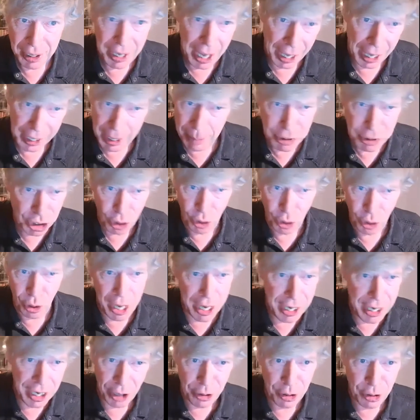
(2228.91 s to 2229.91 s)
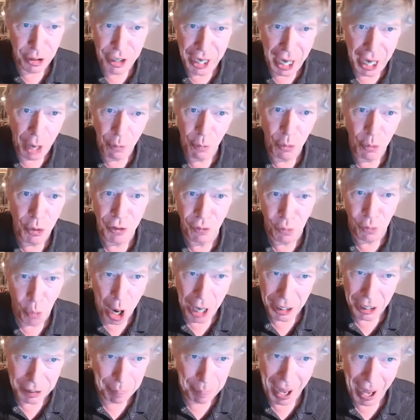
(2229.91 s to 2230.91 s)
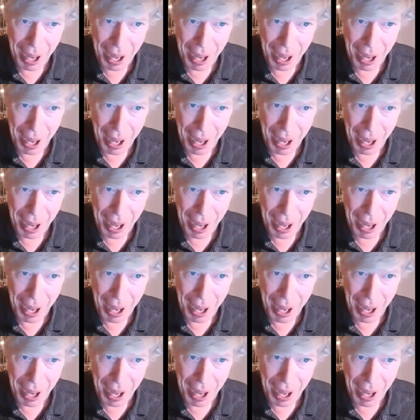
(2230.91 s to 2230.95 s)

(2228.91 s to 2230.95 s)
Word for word: And I'm sure any other day I would have walked